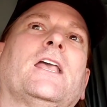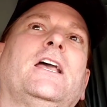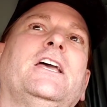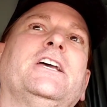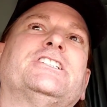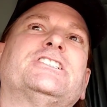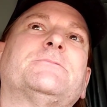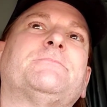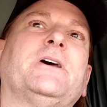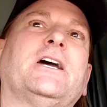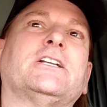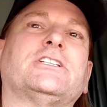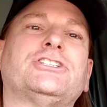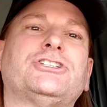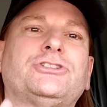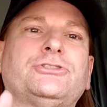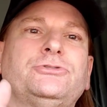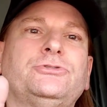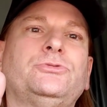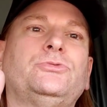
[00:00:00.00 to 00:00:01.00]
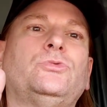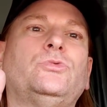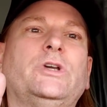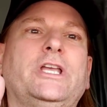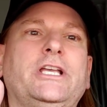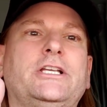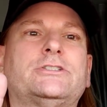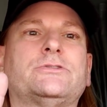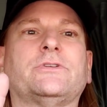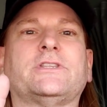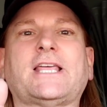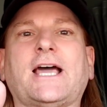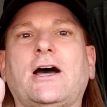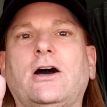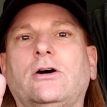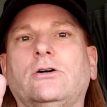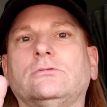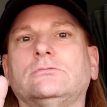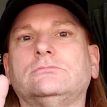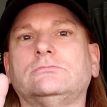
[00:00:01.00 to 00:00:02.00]
expect 2 weeks
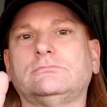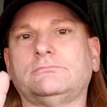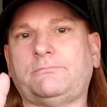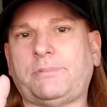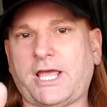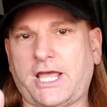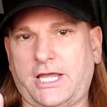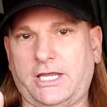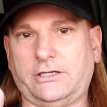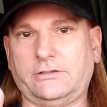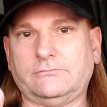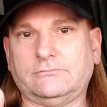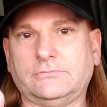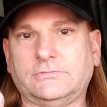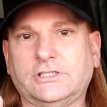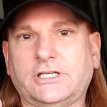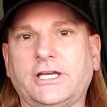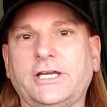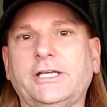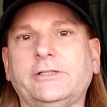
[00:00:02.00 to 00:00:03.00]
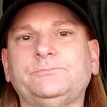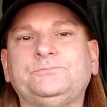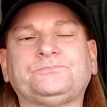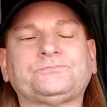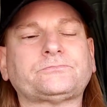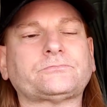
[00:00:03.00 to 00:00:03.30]
without pay, okay?